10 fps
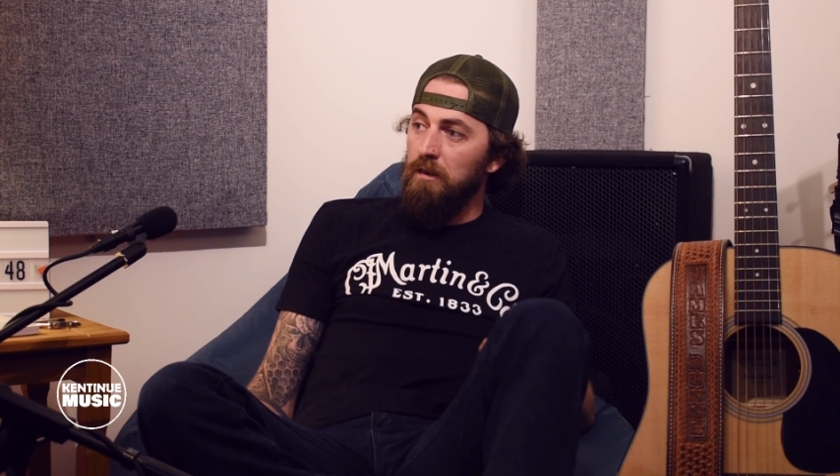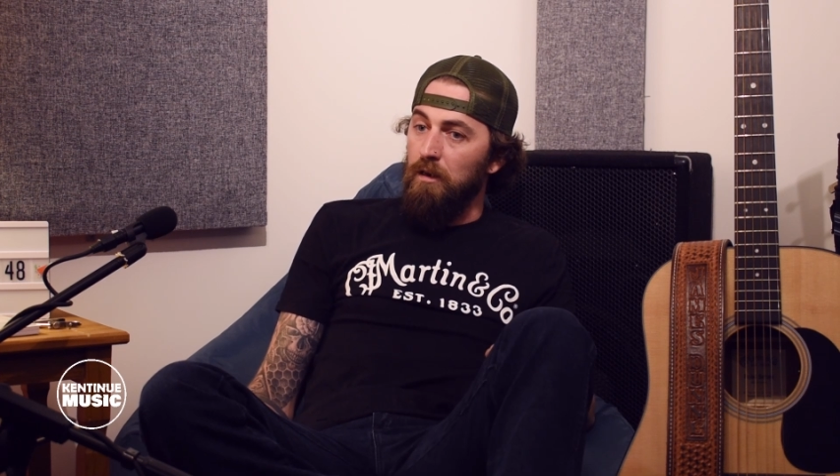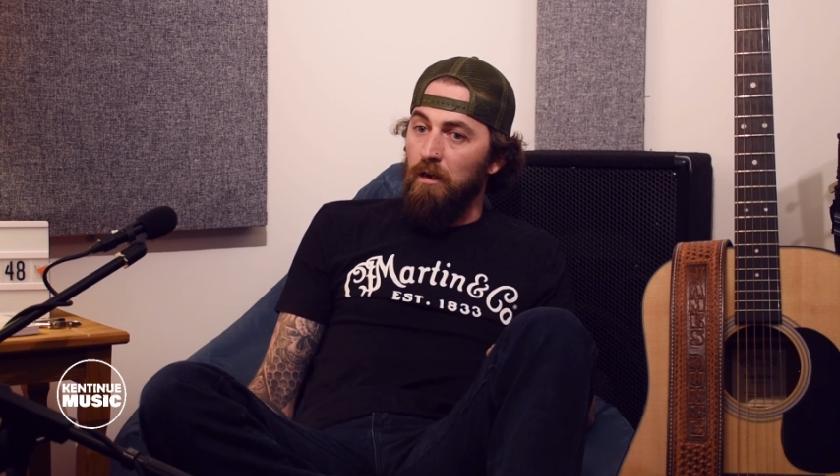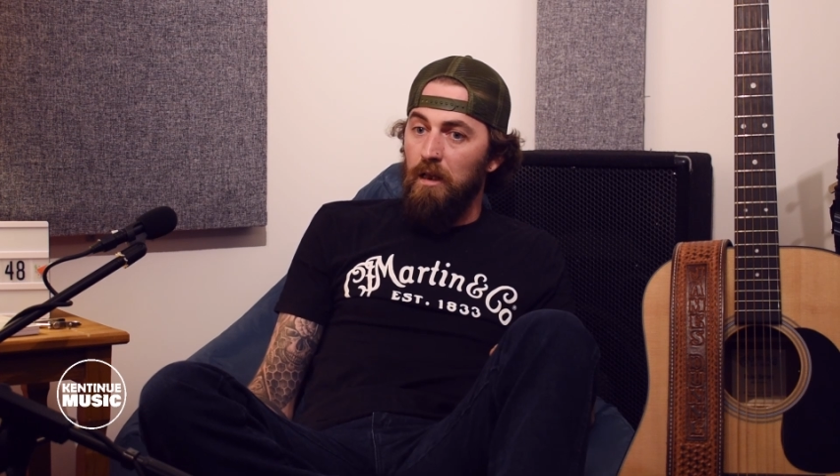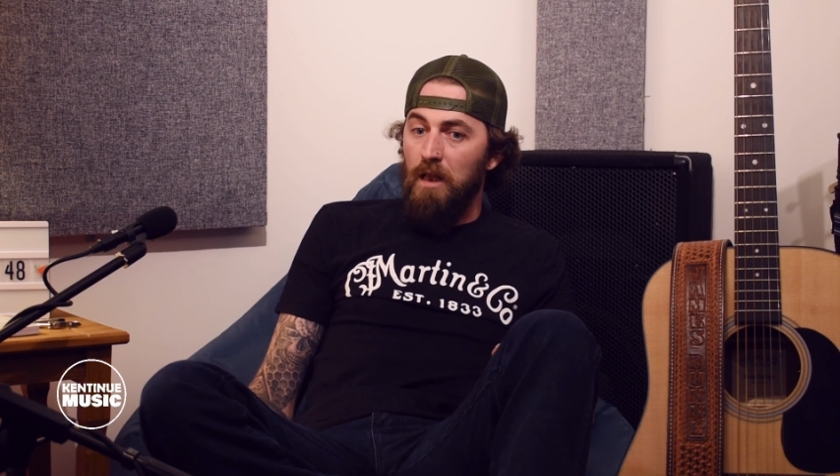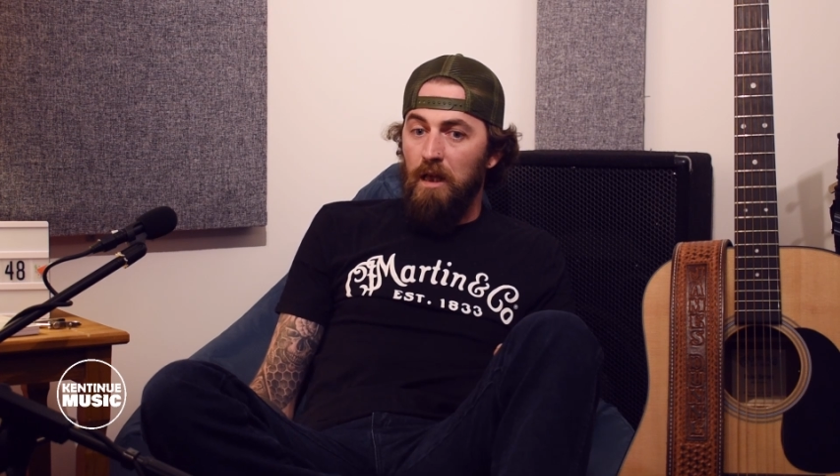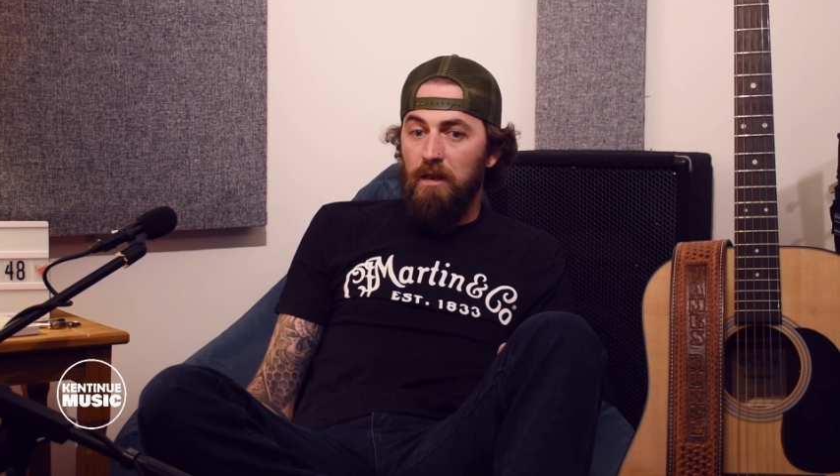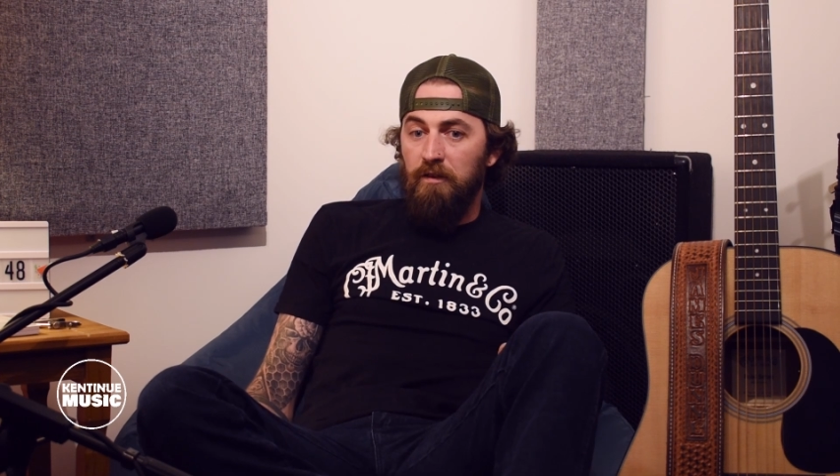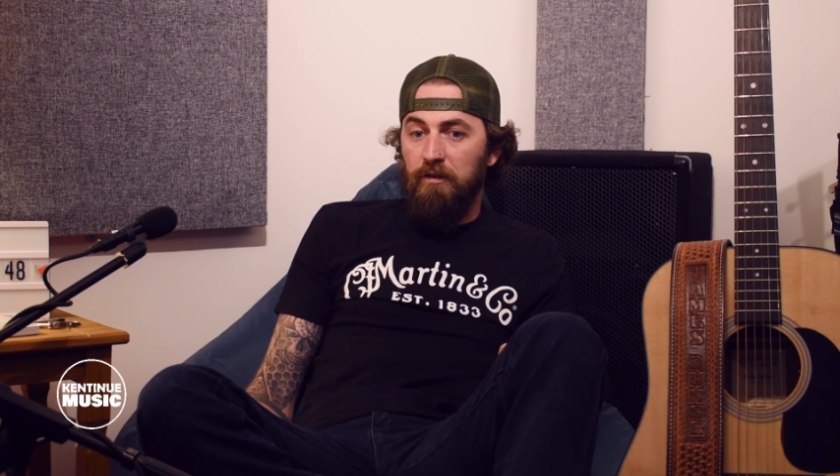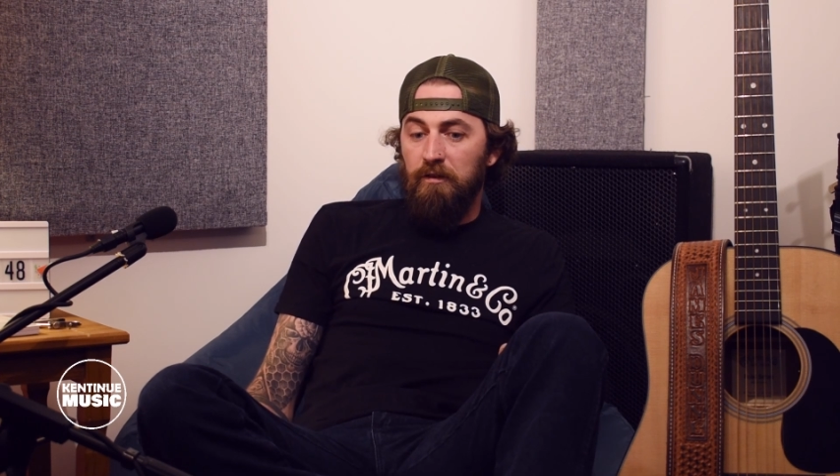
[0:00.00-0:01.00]

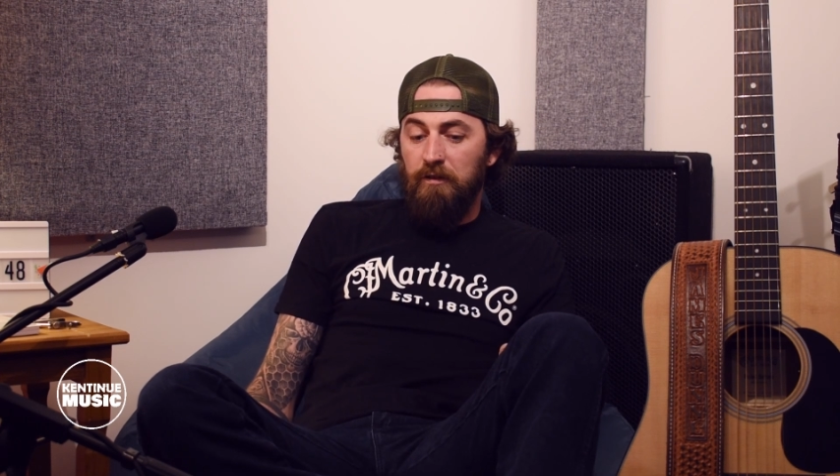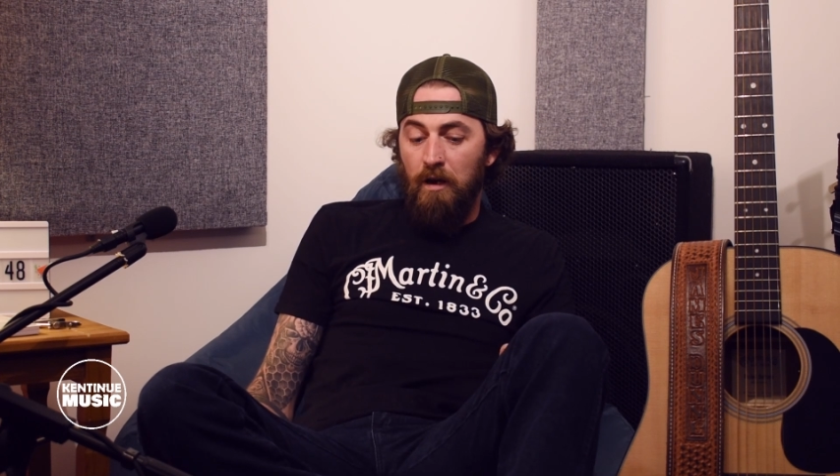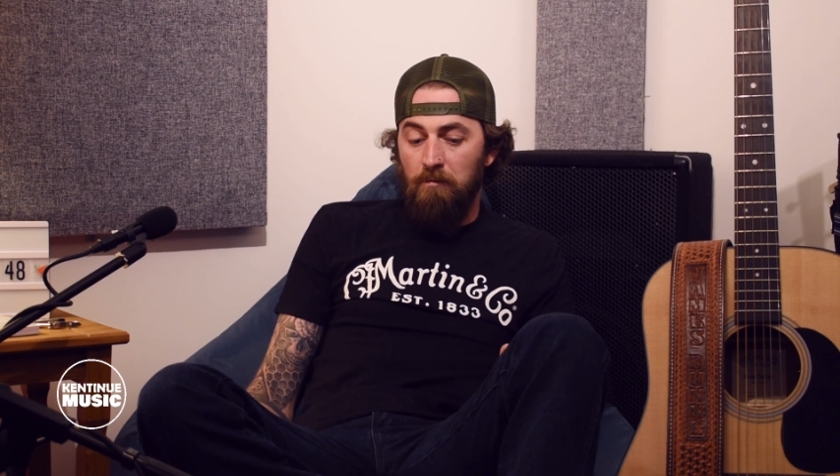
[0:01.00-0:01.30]
And this is